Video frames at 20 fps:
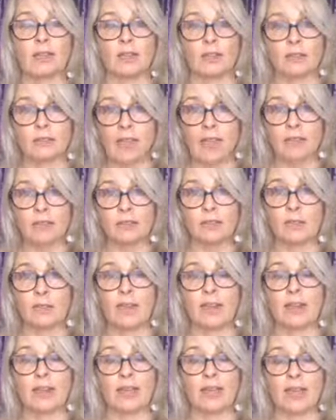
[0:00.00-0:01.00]
that's
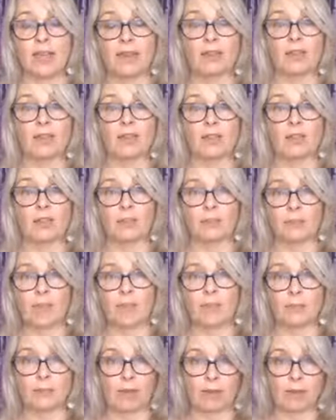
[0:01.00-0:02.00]
when there is a
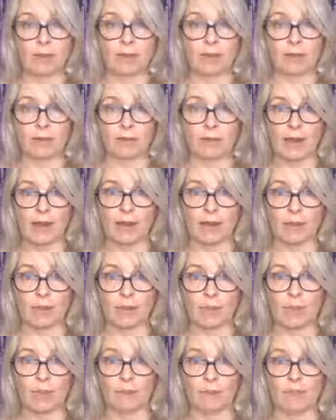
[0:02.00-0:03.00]
great big red flag
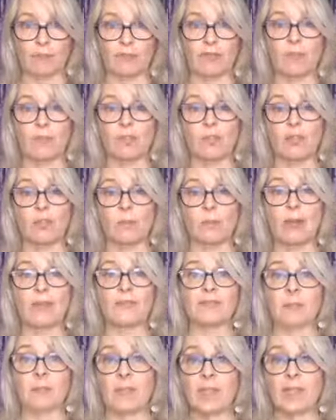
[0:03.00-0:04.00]
going off, and you have
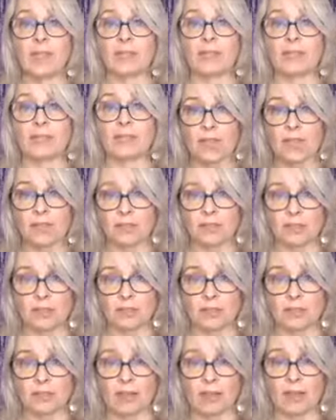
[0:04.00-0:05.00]
to pay attention to
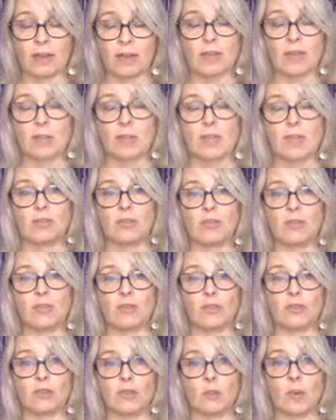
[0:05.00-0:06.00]
that. Because if
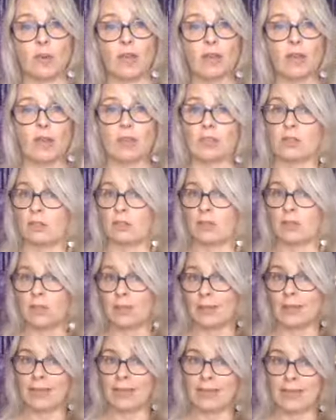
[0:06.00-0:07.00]
you are
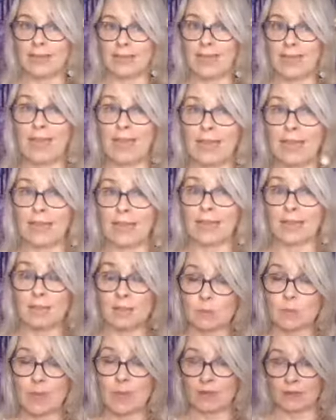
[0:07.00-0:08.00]
doing it in here, it's
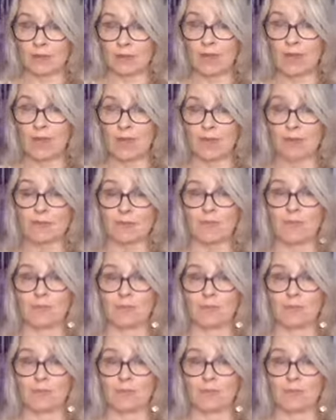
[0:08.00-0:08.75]
bad enough.